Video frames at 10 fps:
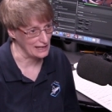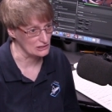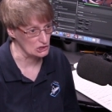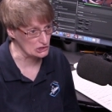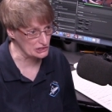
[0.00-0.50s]

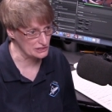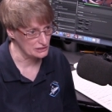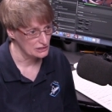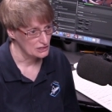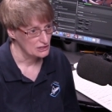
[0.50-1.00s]
and learn?
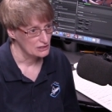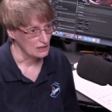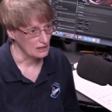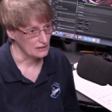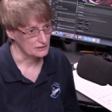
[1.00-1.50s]

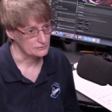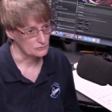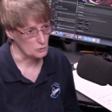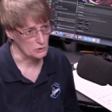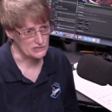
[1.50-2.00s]
Um,
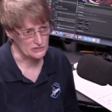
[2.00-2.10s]
what's the